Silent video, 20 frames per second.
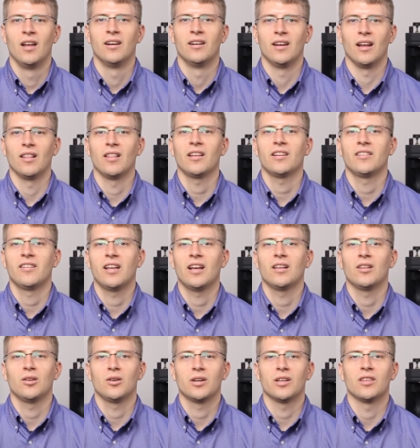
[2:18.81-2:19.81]
Now let's take a
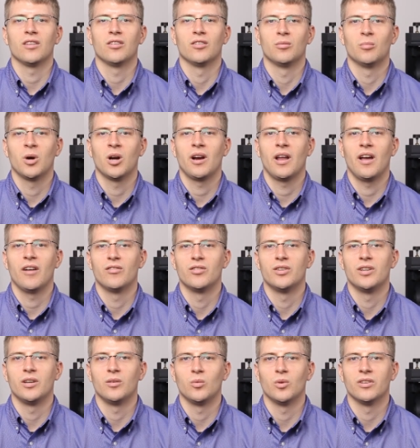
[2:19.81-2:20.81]
look at the Smart
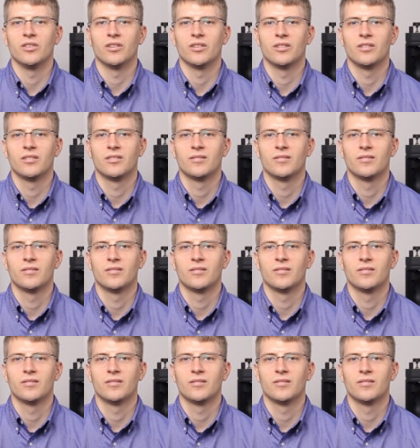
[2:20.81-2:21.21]
Averaging wizard.